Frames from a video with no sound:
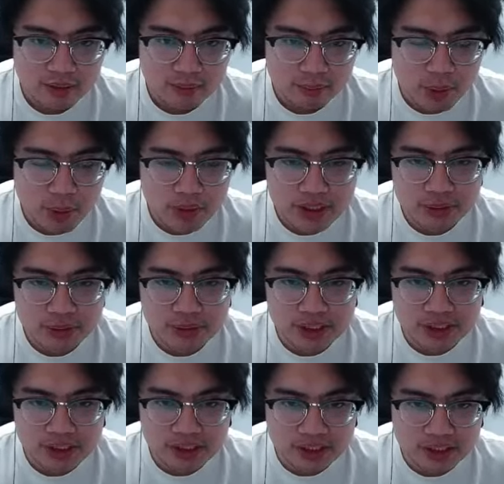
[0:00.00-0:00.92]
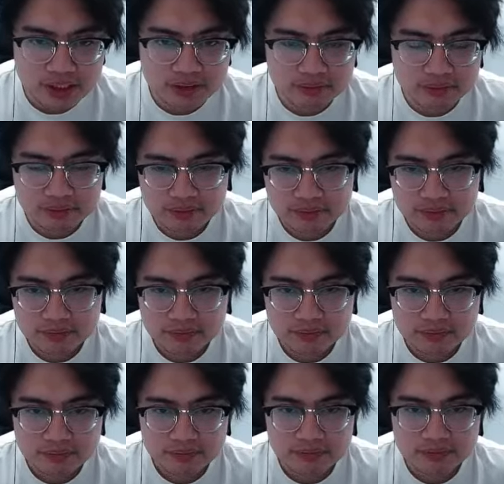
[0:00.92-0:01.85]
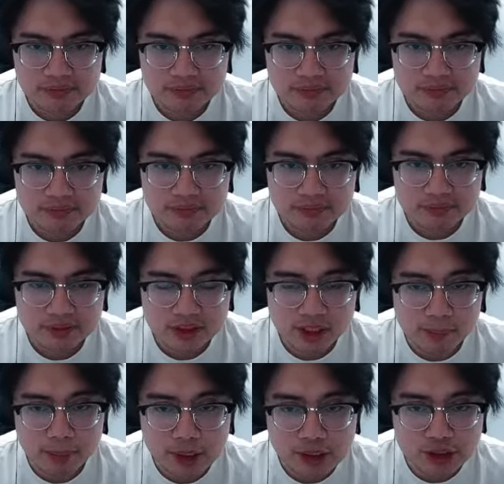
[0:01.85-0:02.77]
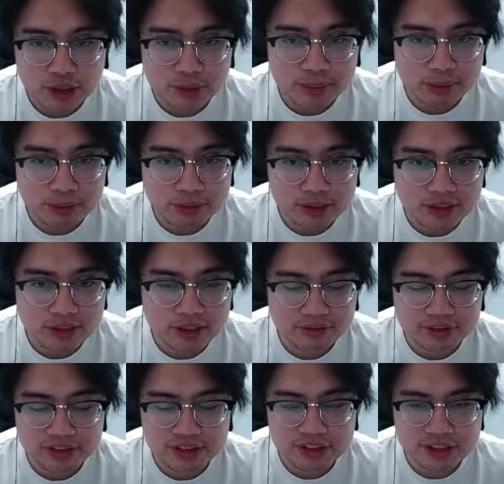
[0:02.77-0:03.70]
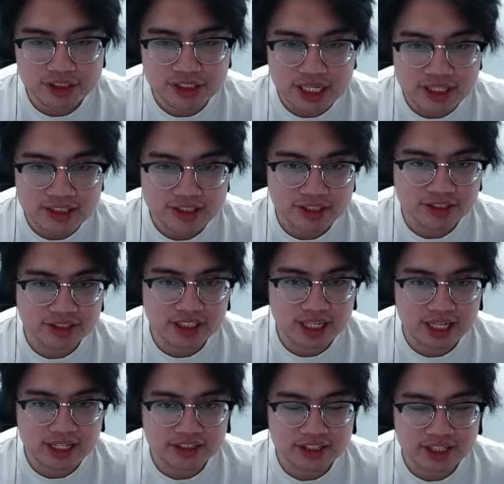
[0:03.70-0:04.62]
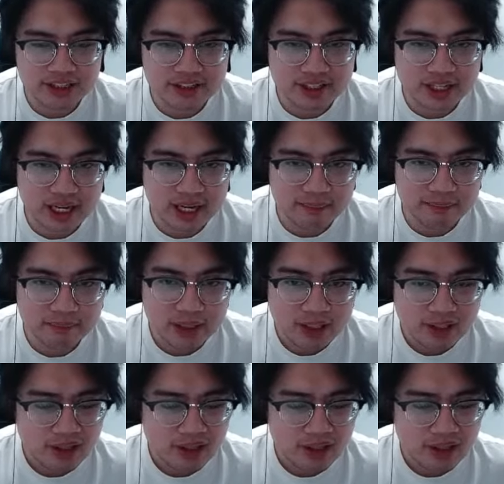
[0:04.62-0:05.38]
Poke is really good. The burst could be really good if you use your second skill at the later stage of the game,